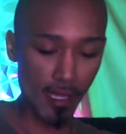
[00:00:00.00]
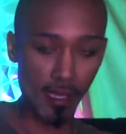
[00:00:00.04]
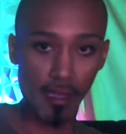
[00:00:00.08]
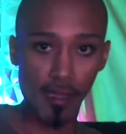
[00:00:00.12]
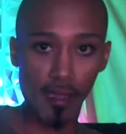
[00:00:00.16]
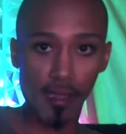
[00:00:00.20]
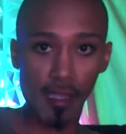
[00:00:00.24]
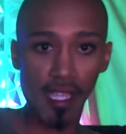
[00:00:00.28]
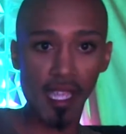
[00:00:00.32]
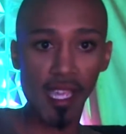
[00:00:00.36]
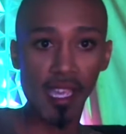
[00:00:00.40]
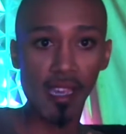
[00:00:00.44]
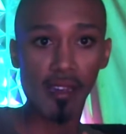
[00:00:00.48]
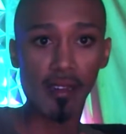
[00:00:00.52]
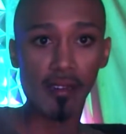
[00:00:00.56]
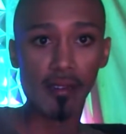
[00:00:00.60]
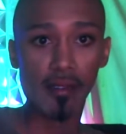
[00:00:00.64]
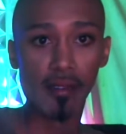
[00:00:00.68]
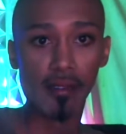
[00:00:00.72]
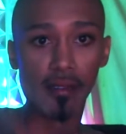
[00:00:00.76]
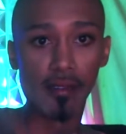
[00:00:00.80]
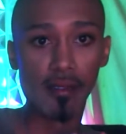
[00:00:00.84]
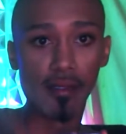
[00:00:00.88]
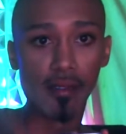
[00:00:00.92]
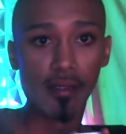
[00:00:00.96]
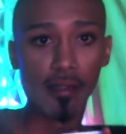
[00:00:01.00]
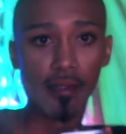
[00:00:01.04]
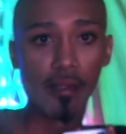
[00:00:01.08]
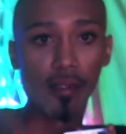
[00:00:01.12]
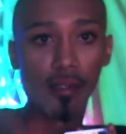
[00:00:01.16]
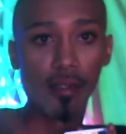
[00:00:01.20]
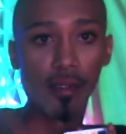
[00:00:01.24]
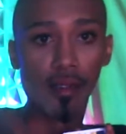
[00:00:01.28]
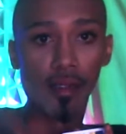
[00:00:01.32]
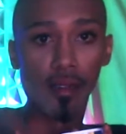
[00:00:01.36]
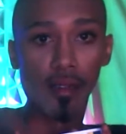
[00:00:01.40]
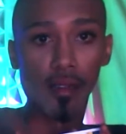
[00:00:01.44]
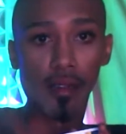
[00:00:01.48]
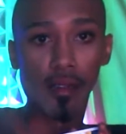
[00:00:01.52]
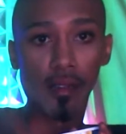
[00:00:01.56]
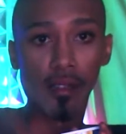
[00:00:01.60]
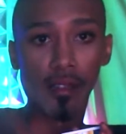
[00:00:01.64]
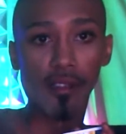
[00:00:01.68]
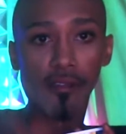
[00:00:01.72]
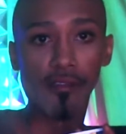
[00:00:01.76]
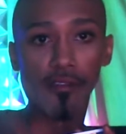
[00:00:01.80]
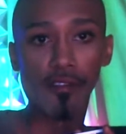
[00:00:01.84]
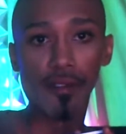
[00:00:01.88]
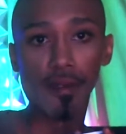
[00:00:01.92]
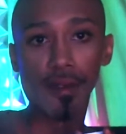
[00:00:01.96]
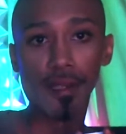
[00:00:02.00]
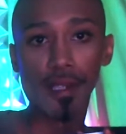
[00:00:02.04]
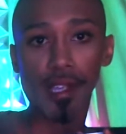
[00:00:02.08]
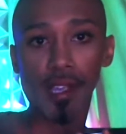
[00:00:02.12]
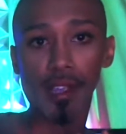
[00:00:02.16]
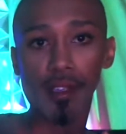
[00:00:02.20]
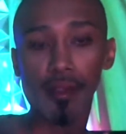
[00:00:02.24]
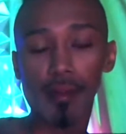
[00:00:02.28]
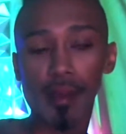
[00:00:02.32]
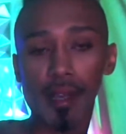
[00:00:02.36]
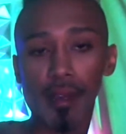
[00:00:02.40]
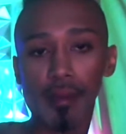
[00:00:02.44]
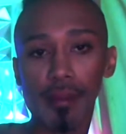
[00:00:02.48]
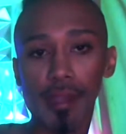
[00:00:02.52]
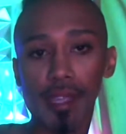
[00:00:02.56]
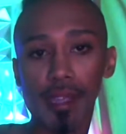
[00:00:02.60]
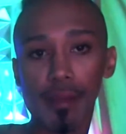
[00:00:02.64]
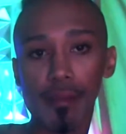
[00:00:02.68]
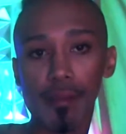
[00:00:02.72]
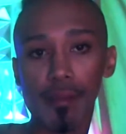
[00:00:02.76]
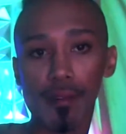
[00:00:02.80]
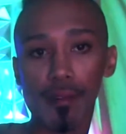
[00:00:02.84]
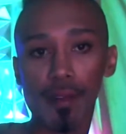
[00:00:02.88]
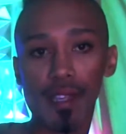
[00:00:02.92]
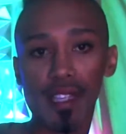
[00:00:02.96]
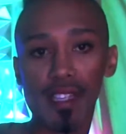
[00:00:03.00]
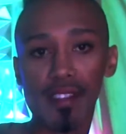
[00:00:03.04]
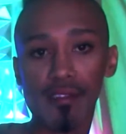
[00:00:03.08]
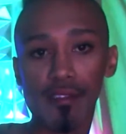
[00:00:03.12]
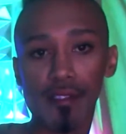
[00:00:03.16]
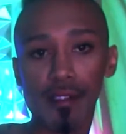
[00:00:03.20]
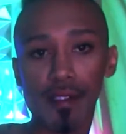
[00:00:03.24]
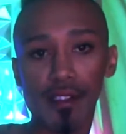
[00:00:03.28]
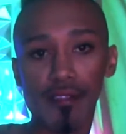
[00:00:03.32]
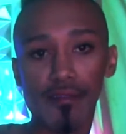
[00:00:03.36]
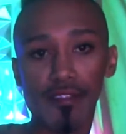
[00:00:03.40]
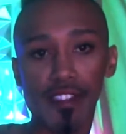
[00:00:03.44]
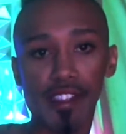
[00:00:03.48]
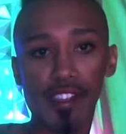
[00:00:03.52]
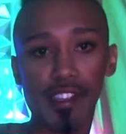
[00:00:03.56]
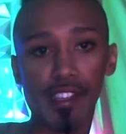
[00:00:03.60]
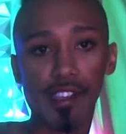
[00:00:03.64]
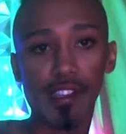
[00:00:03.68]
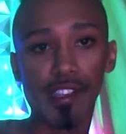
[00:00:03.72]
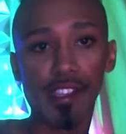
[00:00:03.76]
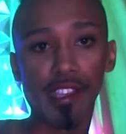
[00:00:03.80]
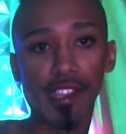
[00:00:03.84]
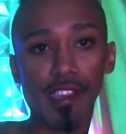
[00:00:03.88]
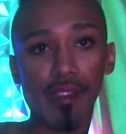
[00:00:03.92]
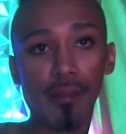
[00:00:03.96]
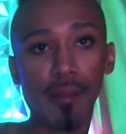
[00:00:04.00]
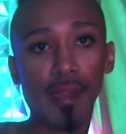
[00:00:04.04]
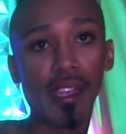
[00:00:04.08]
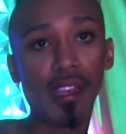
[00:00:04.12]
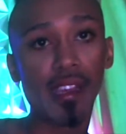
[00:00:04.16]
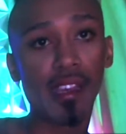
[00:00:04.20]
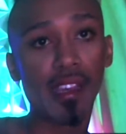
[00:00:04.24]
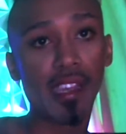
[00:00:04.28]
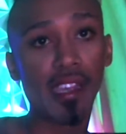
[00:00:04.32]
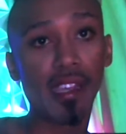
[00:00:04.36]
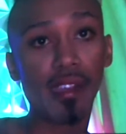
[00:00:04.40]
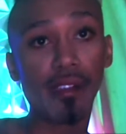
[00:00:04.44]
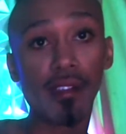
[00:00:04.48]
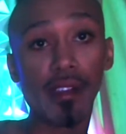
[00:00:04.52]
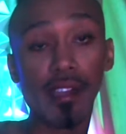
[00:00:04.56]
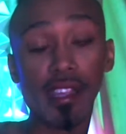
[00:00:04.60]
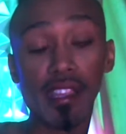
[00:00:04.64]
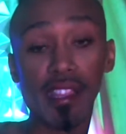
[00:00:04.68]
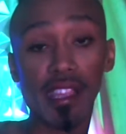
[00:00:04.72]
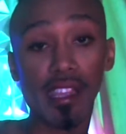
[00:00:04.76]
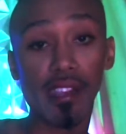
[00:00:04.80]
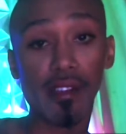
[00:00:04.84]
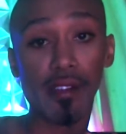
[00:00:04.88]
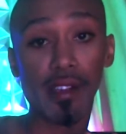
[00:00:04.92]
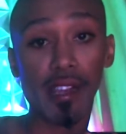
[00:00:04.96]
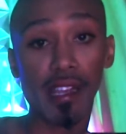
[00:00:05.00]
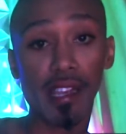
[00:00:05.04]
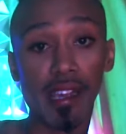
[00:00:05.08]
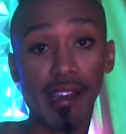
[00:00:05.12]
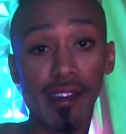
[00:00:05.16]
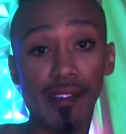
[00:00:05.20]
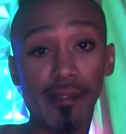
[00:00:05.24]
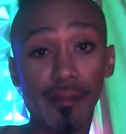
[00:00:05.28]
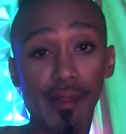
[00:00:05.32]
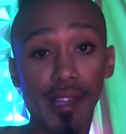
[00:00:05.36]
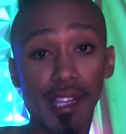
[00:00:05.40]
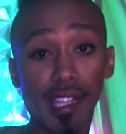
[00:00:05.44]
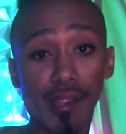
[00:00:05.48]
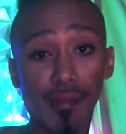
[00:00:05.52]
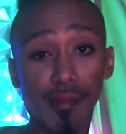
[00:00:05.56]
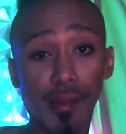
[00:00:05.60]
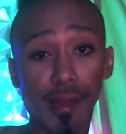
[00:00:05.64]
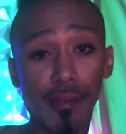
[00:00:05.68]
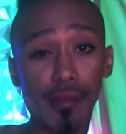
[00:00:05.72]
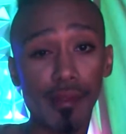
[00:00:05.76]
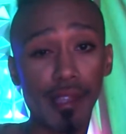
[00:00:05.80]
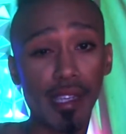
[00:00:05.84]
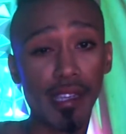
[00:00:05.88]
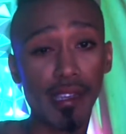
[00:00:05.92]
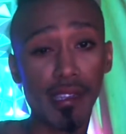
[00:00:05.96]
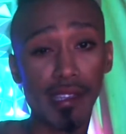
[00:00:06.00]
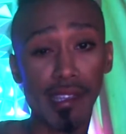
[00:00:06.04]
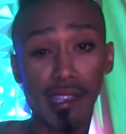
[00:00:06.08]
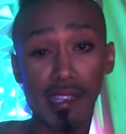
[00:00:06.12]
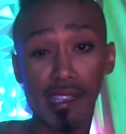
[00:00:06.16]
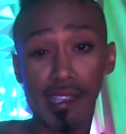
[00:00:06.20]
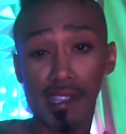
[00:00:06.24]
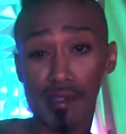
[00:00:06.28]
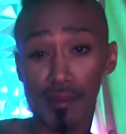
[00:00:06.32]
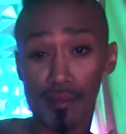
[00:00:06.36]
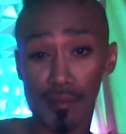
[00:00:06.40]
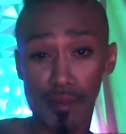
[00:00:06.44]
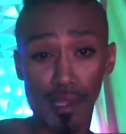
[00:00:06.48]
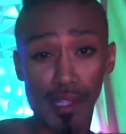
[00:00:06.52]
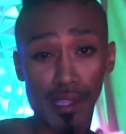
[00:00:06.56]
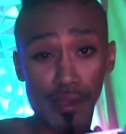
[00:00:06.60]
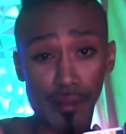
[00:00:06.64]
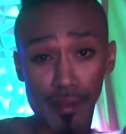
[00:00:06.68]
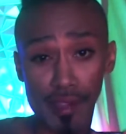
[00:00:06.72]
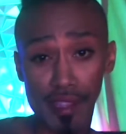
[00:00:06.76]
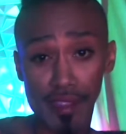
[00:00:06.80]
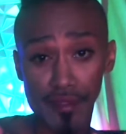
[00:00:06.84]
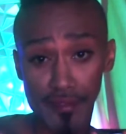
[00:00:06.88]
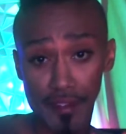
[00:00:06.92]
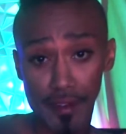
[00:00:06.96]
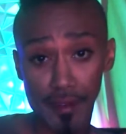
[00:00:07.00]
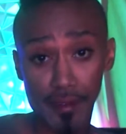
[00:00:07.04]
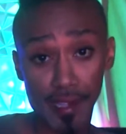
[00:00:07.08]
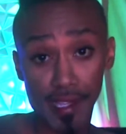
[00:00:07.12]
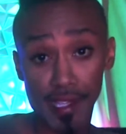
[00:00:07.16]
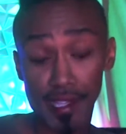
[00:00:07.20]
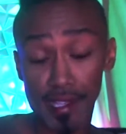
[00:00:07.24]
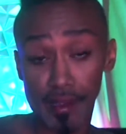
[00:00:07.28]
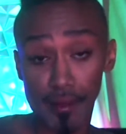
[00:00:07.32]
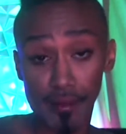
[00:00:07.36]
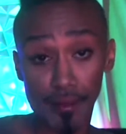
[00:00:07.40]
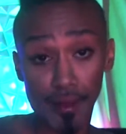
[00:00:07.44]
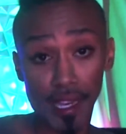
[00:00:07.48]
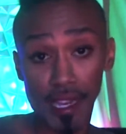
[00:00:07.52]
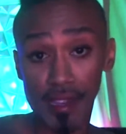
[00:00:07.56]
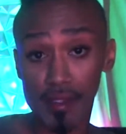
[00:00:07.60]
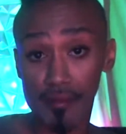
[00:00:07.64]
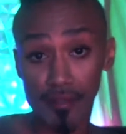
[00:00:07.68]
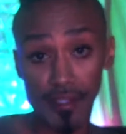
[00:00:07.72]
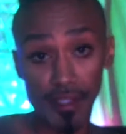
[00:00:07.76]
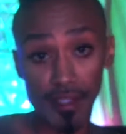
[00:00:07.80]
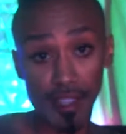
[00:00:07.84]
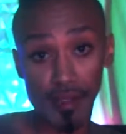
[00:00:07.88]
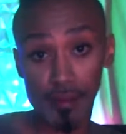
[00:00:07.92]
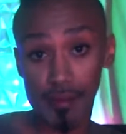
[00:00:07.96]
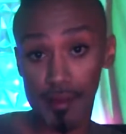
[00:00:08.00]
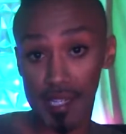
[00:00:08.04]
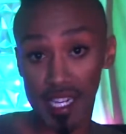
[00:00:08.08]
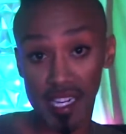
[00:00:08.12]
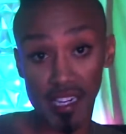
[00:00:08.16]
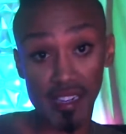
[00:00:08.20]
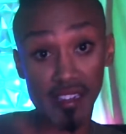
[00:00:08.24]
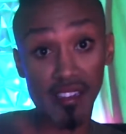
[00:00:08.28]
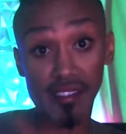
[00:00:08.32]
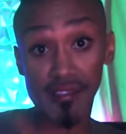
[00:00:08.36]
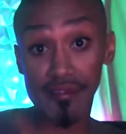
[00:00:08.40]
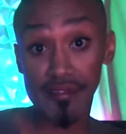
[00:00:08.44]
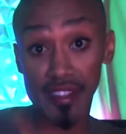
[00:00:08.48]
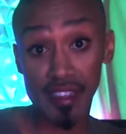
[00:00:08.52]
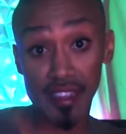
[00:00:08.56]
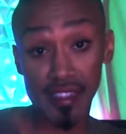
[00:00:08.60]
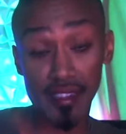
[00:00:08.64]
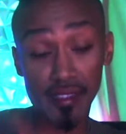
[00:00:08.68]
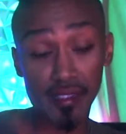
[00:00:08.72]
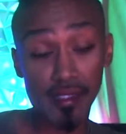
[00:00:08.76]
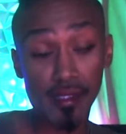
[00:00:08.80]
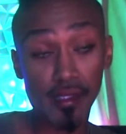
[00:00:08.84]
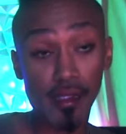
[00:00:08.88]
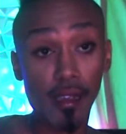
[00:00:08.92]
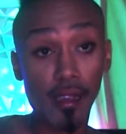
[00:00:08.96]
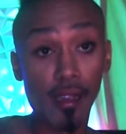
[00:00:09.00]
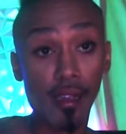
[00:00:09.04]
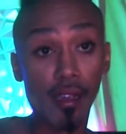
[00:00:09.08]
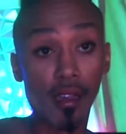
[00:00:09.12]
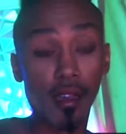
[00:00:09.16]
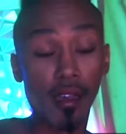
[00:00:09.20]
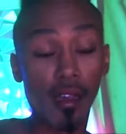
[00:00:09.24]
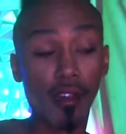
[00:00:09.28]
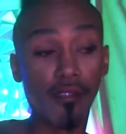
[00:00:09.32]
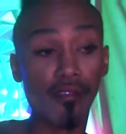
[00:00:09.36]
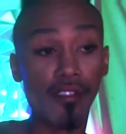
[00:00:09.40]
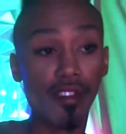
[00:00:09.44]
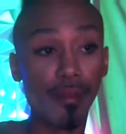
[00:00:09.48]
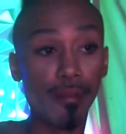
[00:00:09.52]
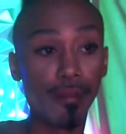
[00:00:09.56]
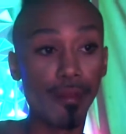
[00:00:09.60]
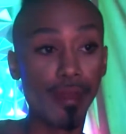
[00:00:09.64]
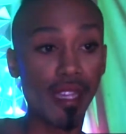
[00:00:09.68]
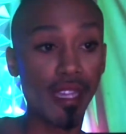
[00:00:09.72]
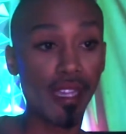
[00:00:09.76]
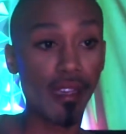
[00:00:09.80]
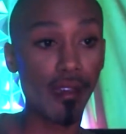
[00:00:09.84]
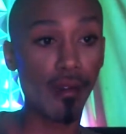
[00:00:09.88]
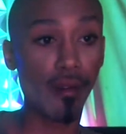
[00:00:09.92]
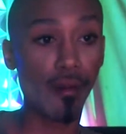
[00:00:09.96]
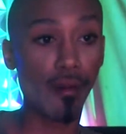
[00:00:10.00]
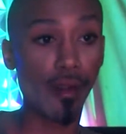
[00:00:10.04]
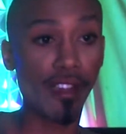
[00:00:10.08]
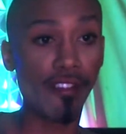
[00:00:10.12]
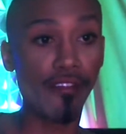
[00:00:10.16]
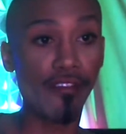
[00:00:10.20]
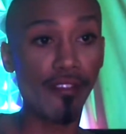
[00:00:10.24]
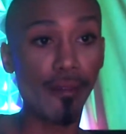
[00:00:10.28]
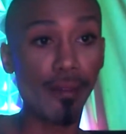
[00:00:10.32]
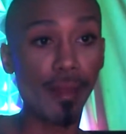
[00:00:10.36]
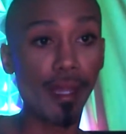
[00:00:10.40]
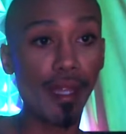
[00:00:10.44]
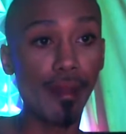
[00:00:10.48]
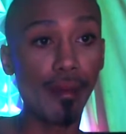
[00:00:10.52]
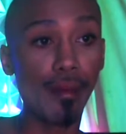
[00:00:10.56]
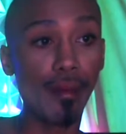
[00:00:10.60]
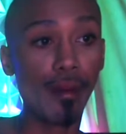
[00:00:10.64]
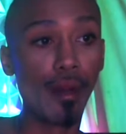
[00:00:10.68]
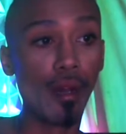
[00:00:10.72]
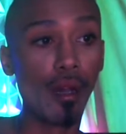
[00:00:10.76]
Yeah. The Fool is all about being poised for an adventure. So you may not hear anything right now, but it's probably because he's just really, really focused on whatever the objective is of him being away from you.